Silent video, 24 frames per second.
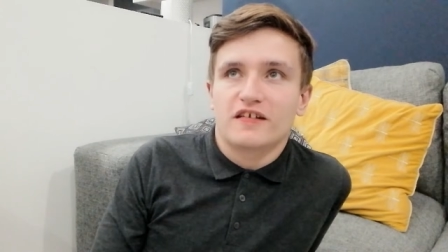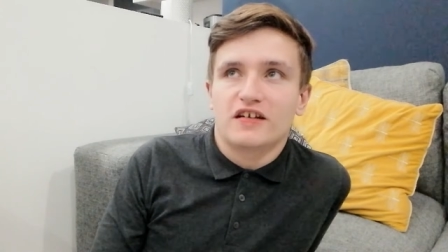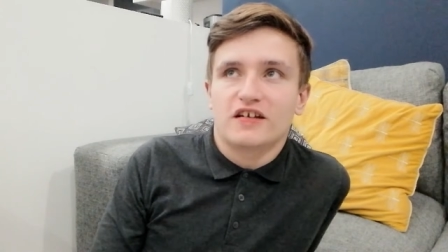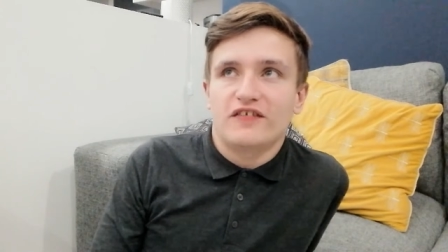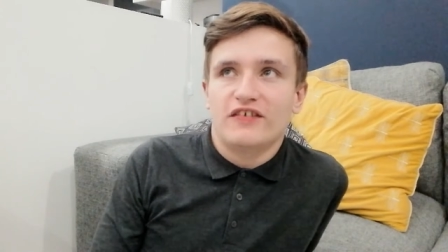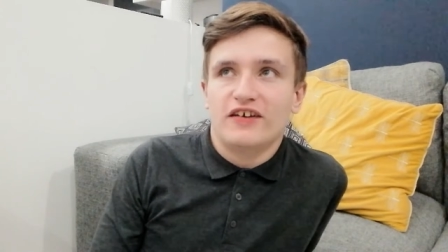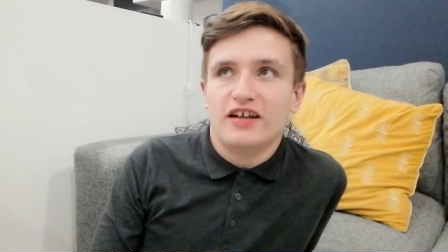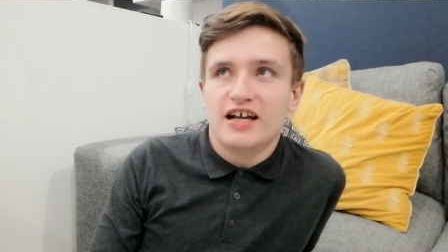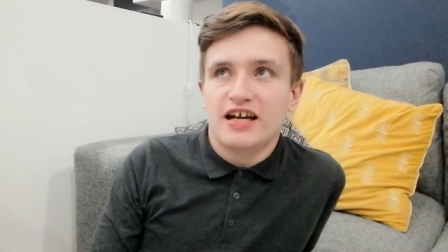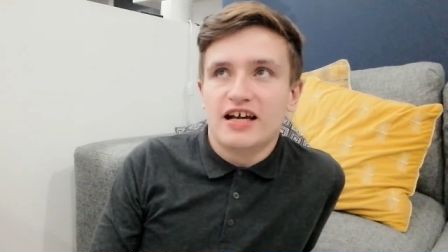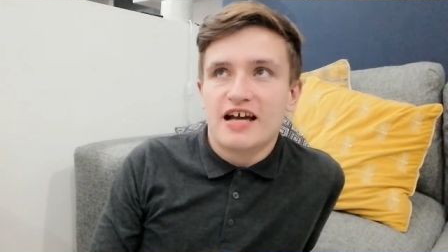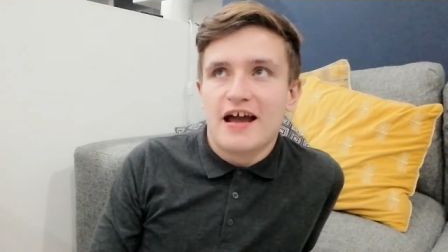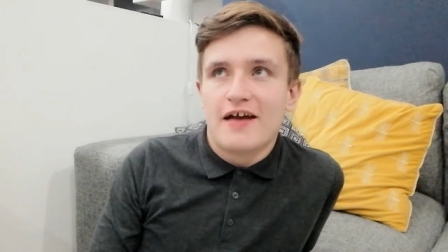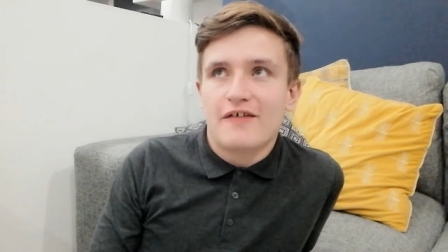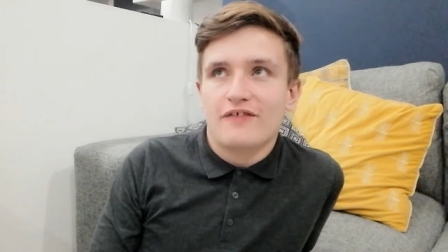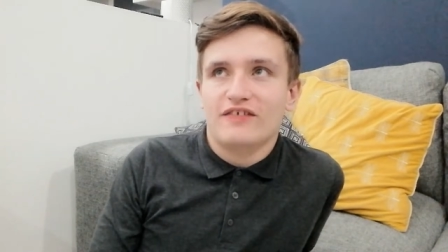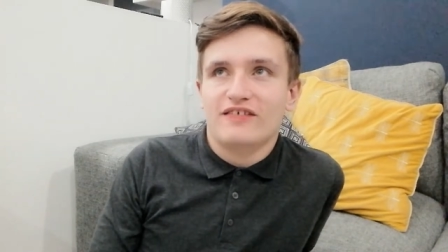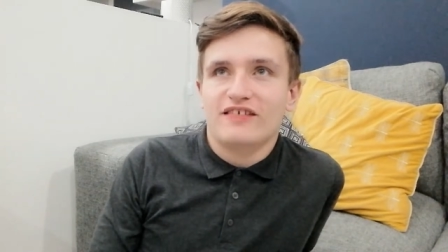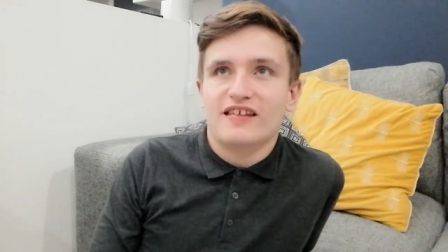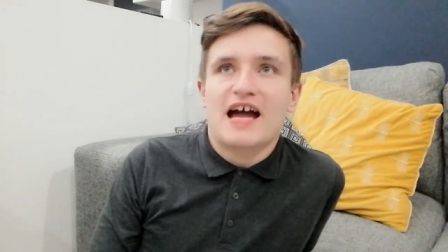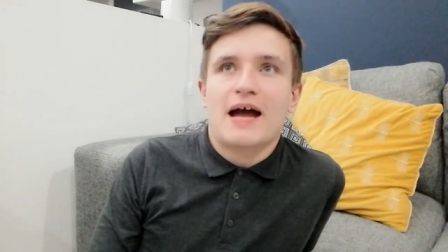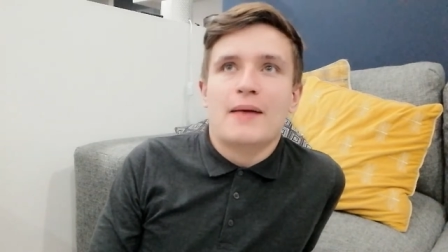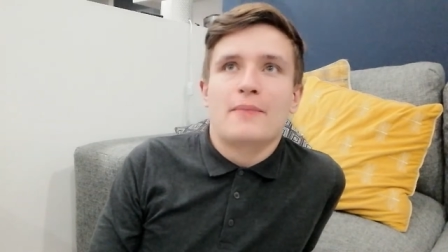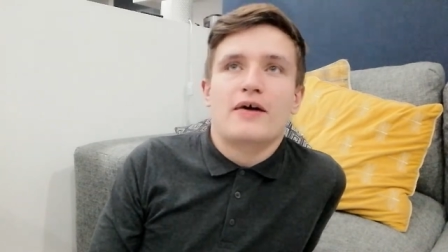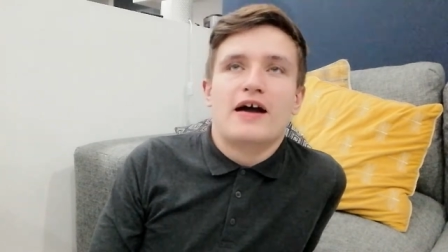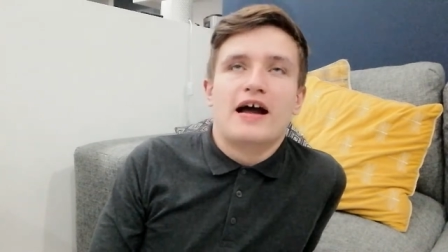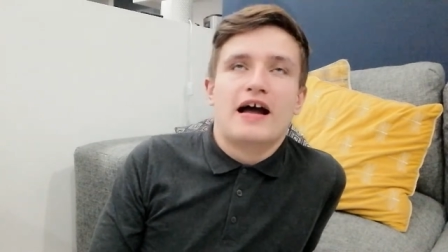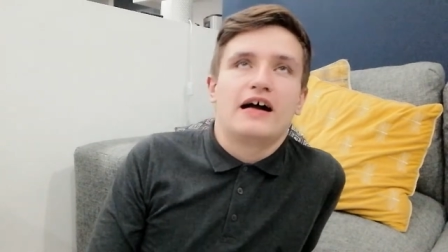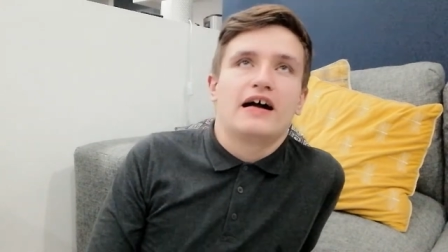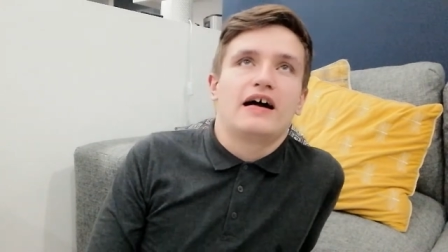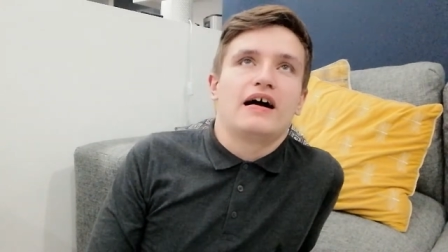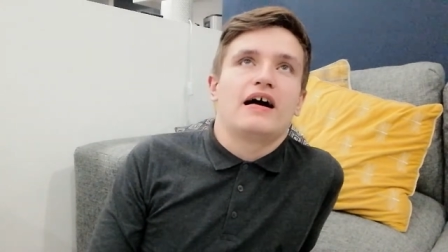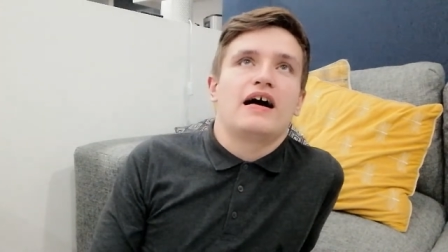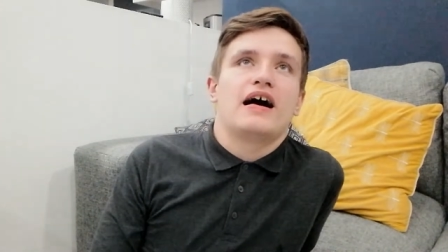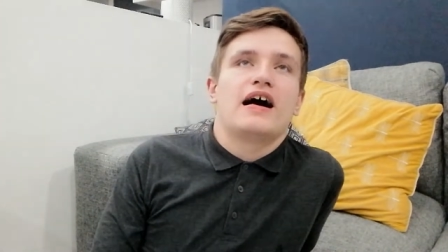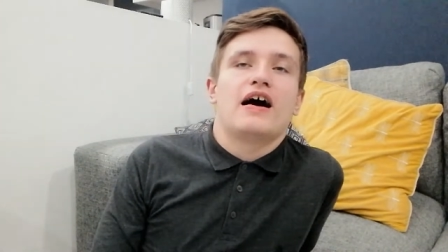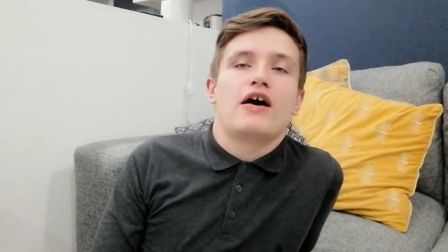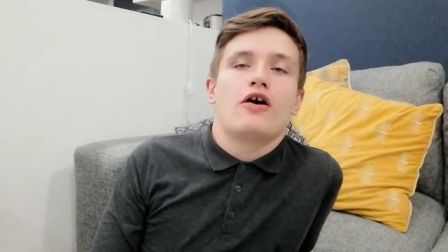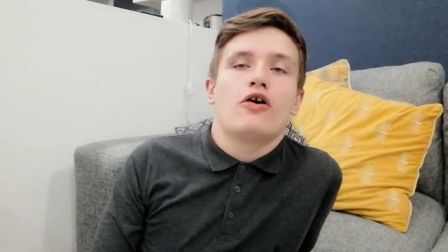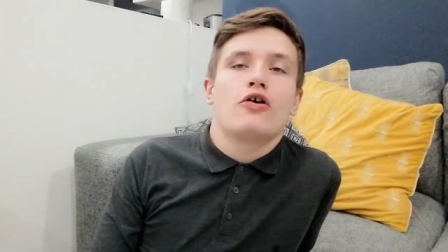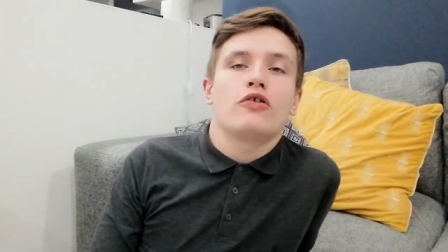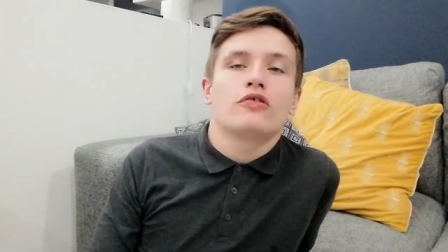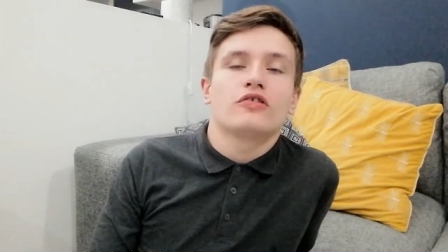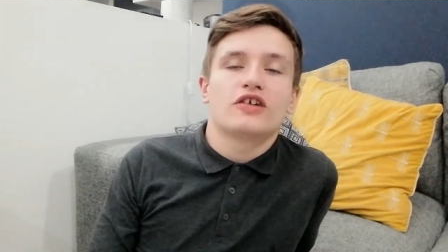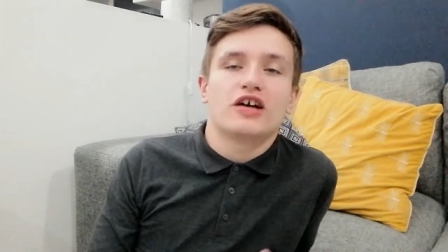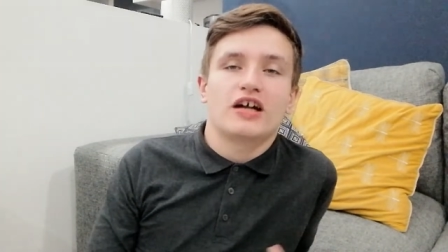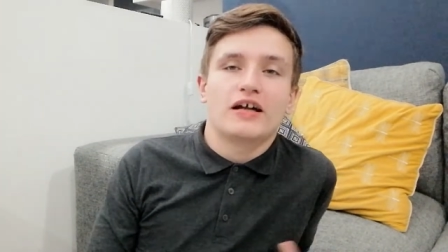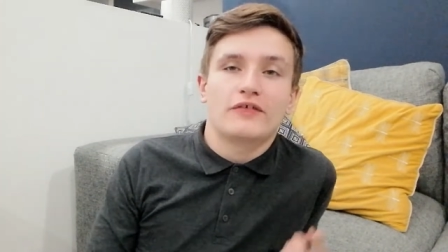and I feel like every time I,
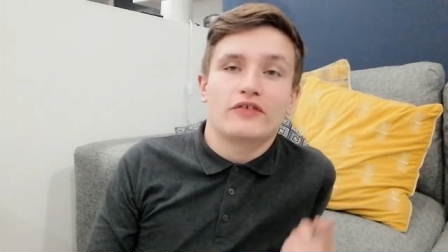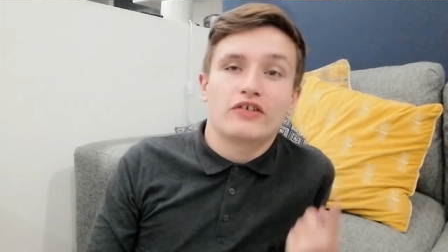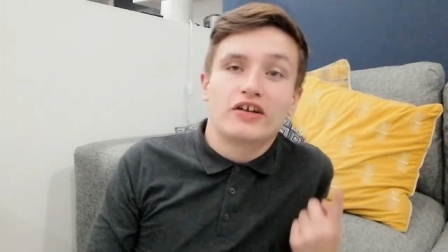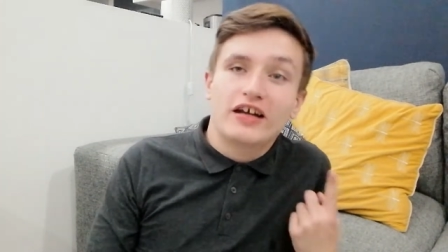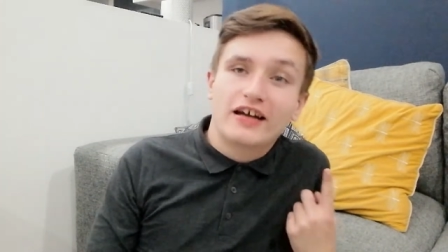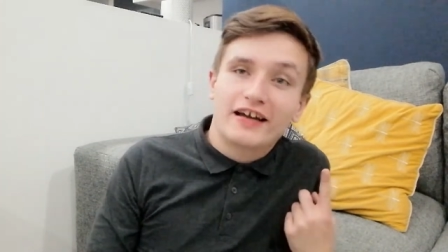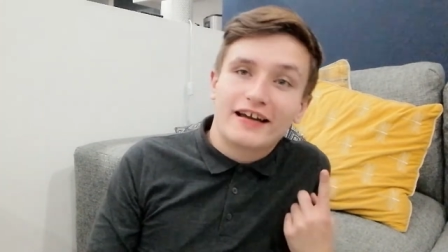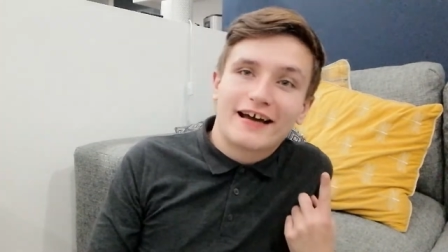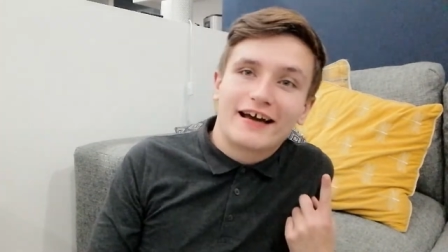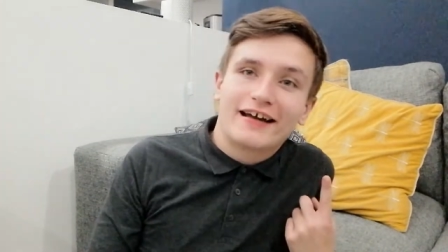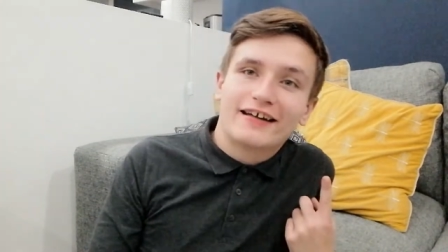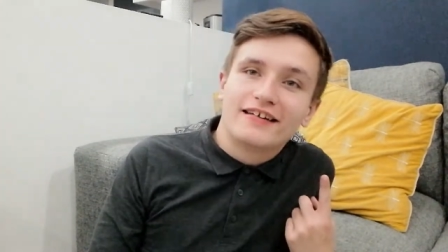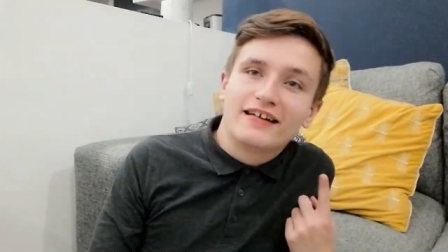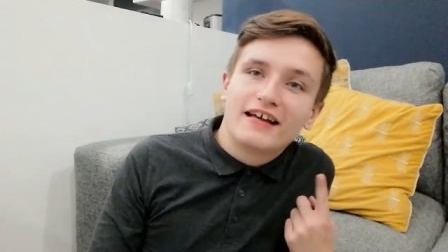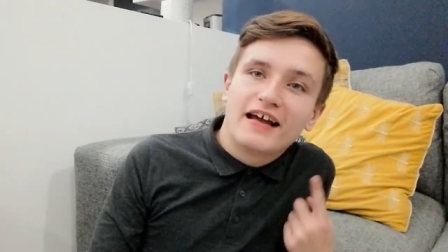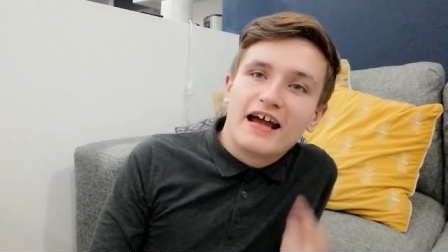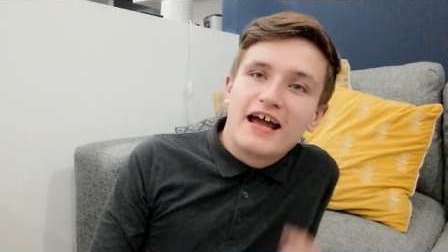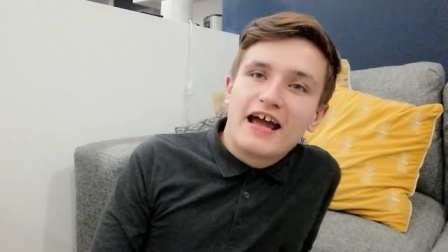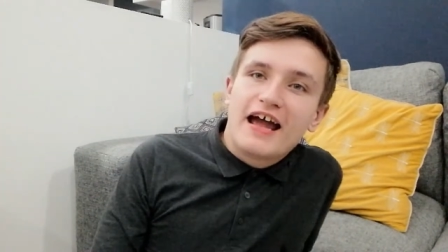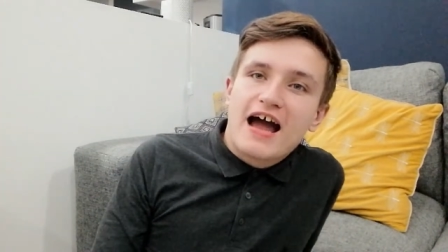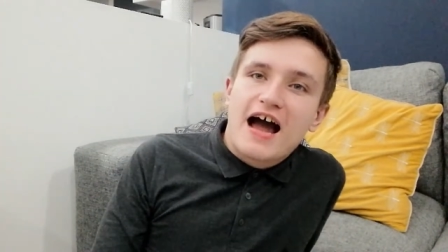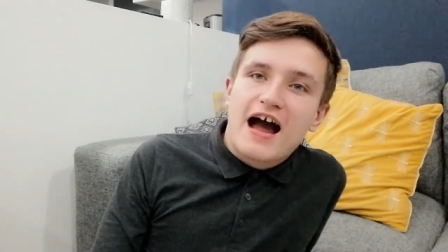oh god, I've done it again.